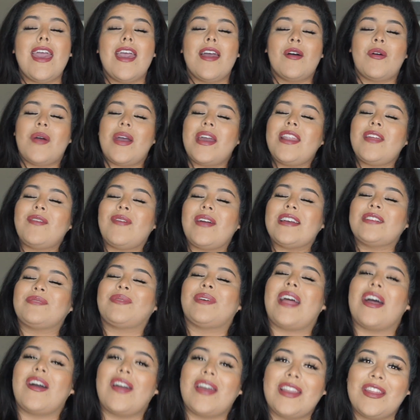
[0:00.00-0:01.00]
But anyways,
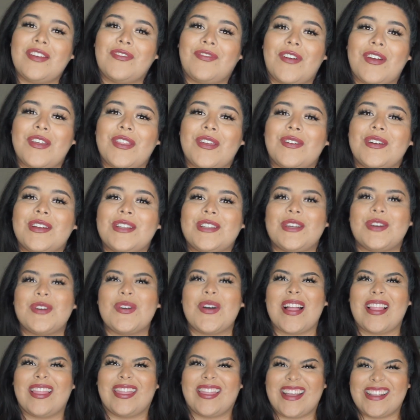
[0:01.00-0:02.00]
without any further ado,
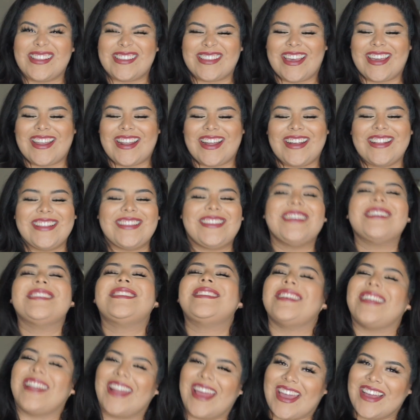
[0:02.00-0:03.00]
let's get on to
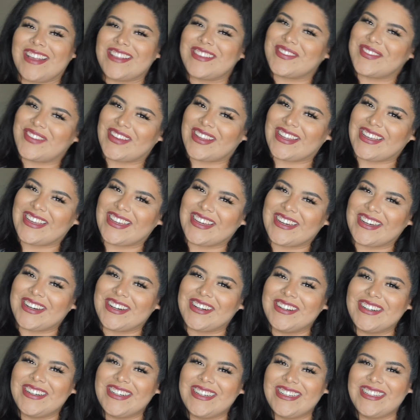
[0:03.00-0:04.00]
today's video.